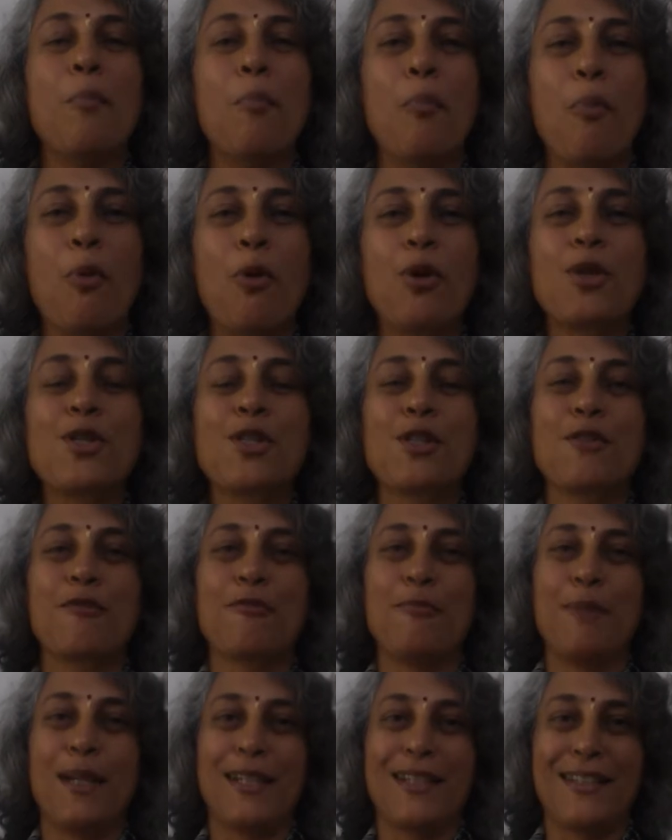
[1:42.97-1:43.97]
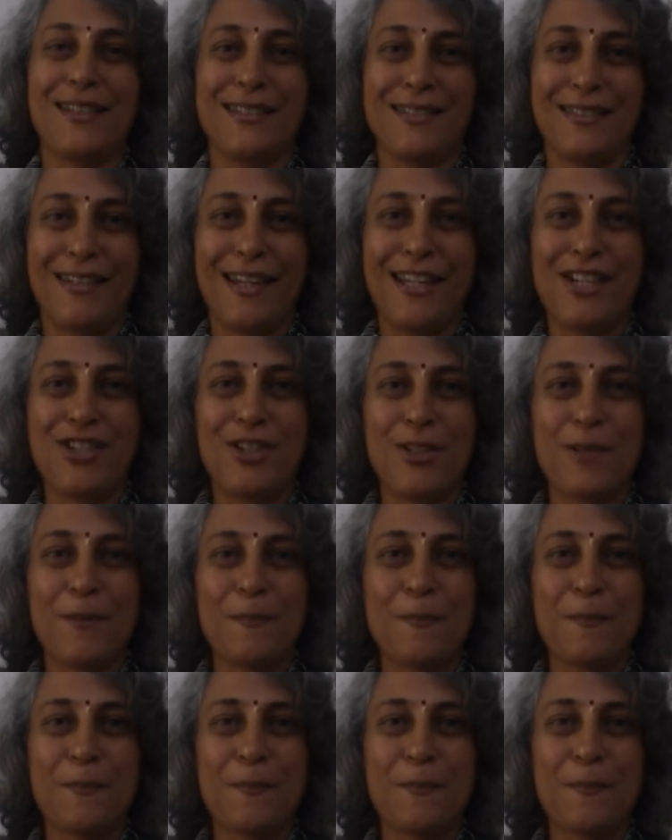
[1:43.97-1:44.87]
modes of material nature?